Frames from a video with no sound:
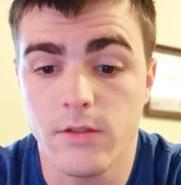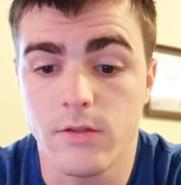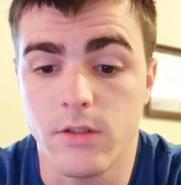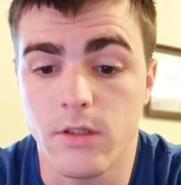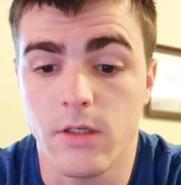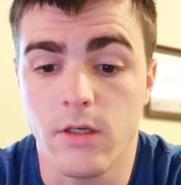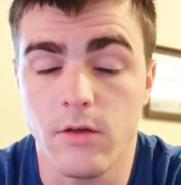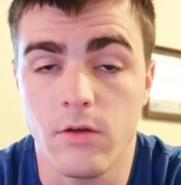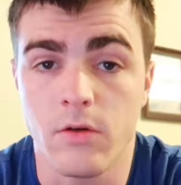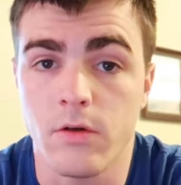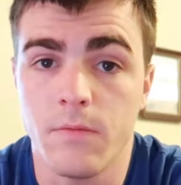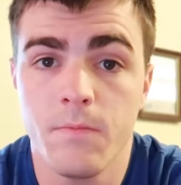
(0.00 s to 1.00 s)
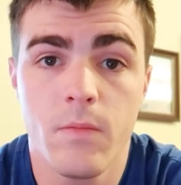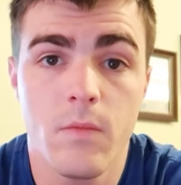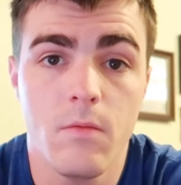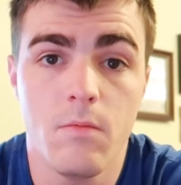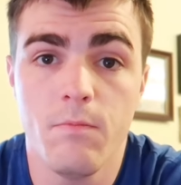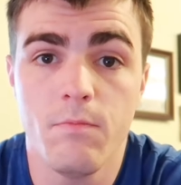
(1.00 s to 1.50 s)
So you're gonna get your
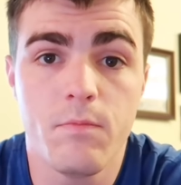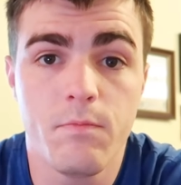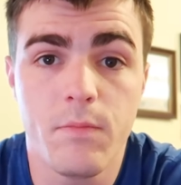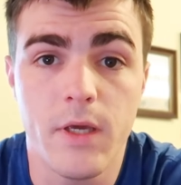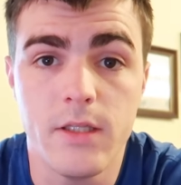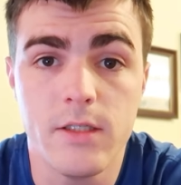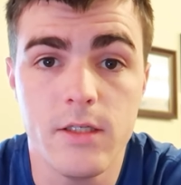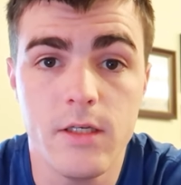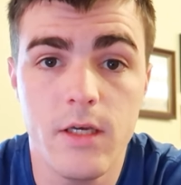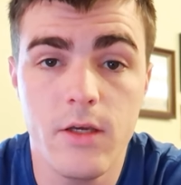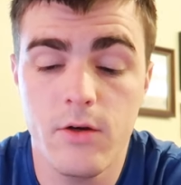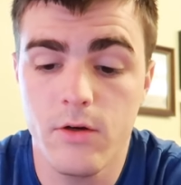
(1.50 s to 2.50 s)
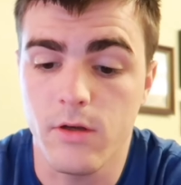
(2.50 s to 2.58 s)
PT gear.